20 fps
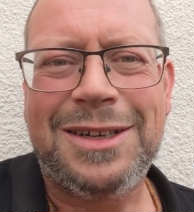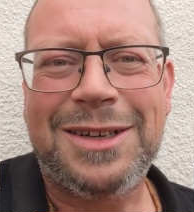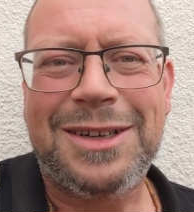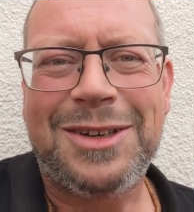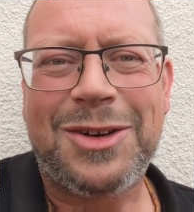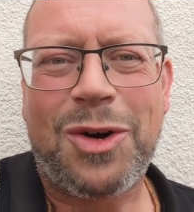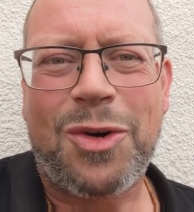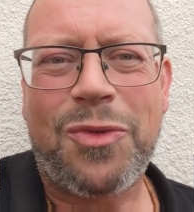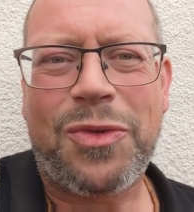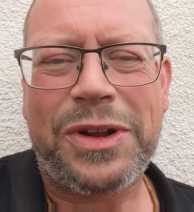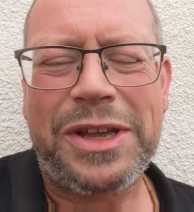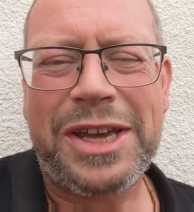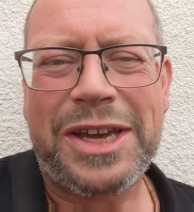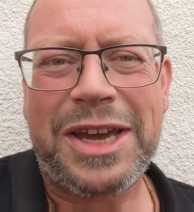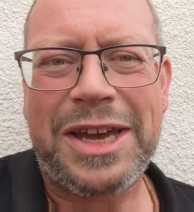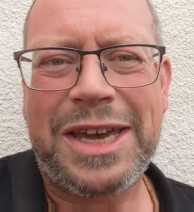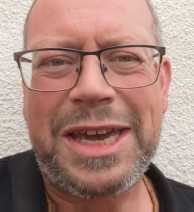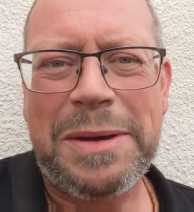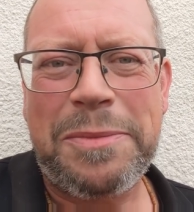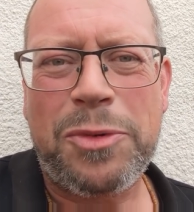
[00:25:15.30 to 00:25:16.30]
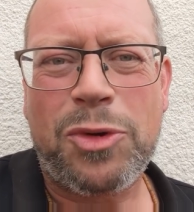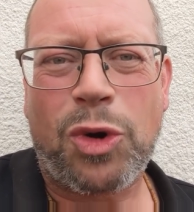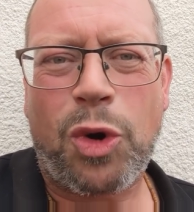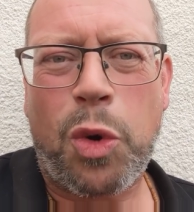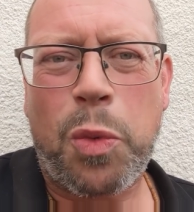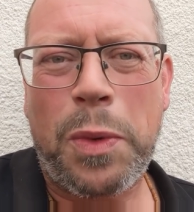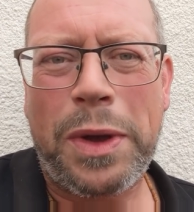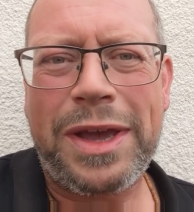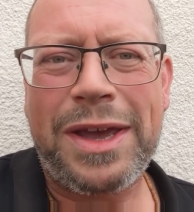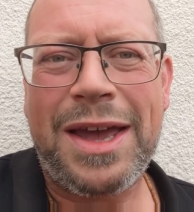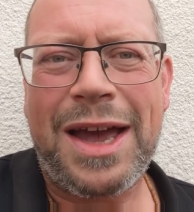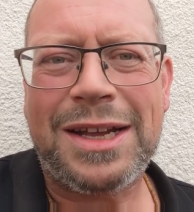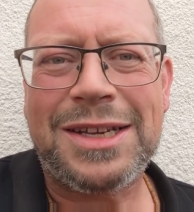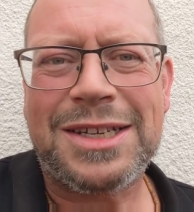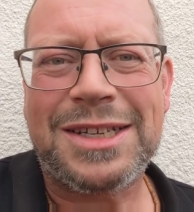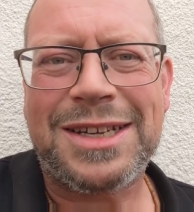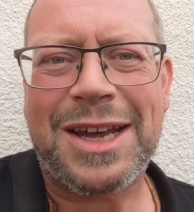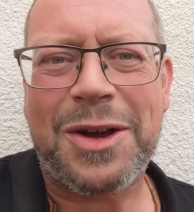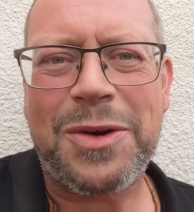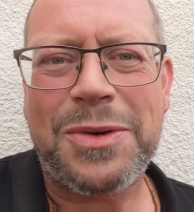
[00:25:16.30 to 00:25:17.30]
hopefully you can keep growing with your
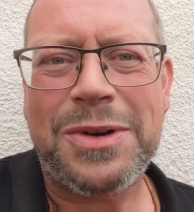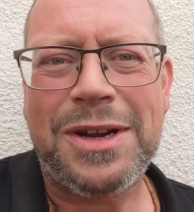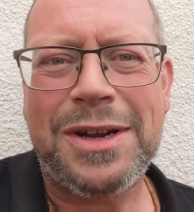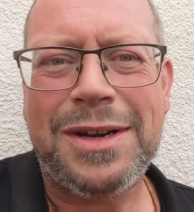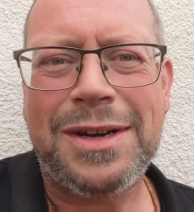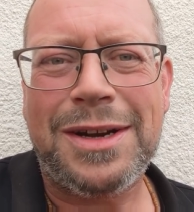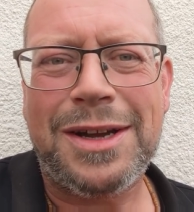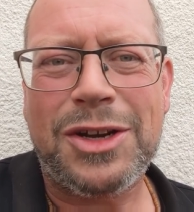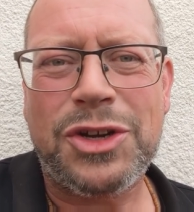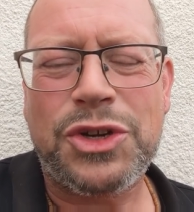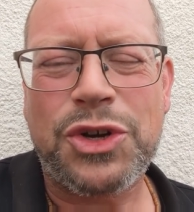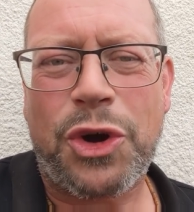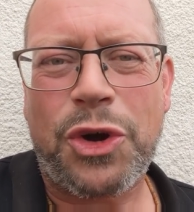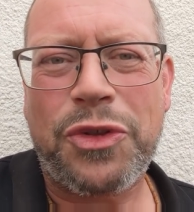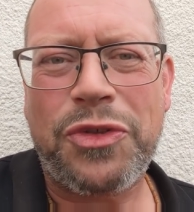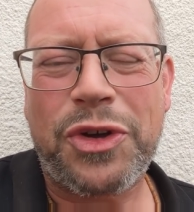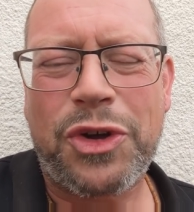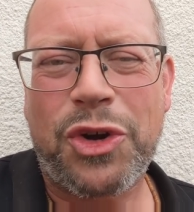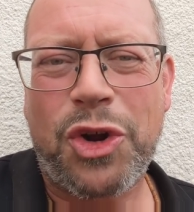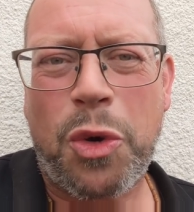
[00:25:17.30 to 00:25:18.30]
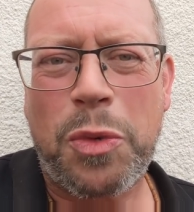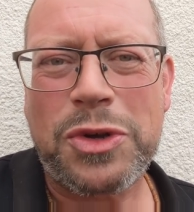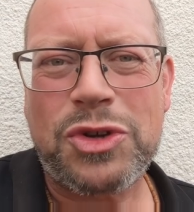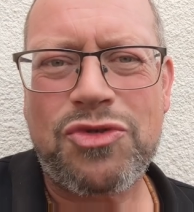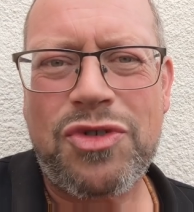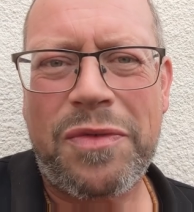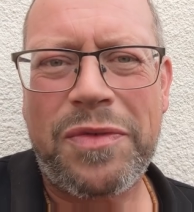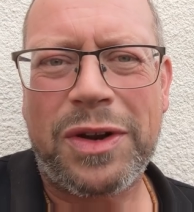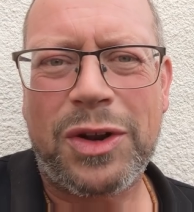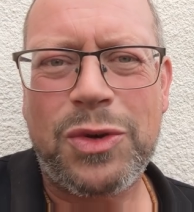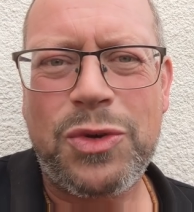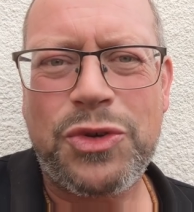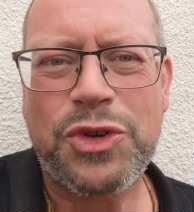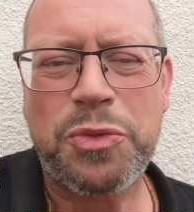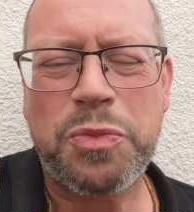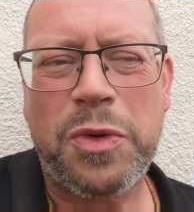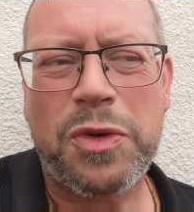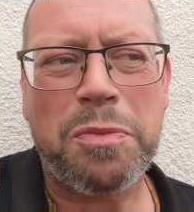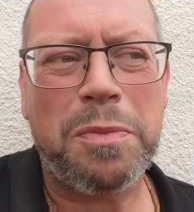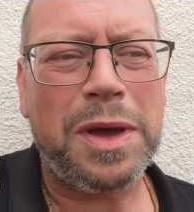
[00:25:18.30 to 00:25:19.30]
heads down and join the Growers
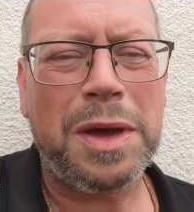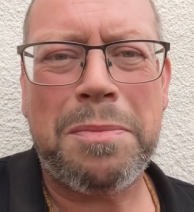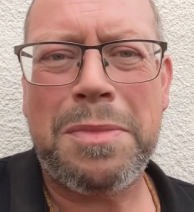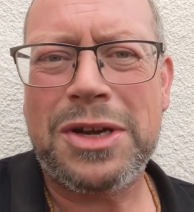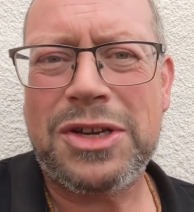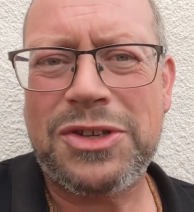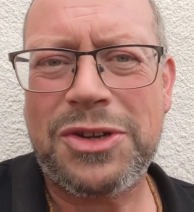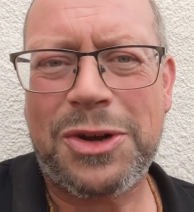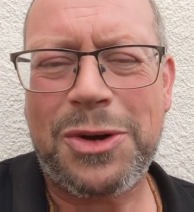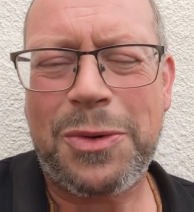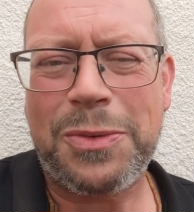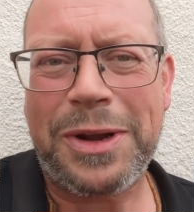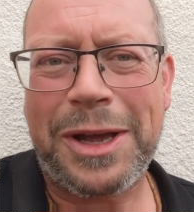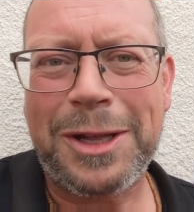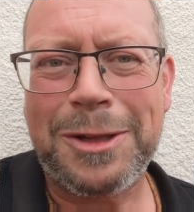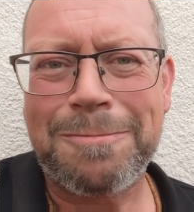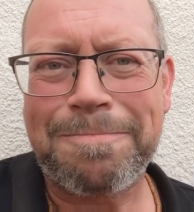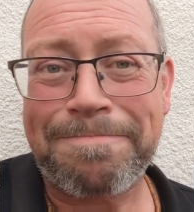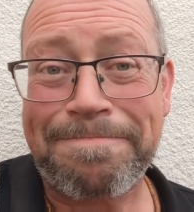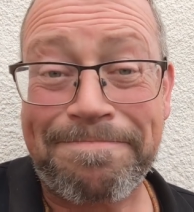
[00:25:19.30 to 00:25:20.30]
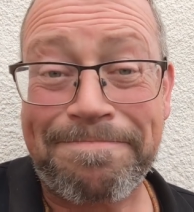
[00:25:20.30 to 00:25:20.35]
Revolution with me and Mr. O'Neill.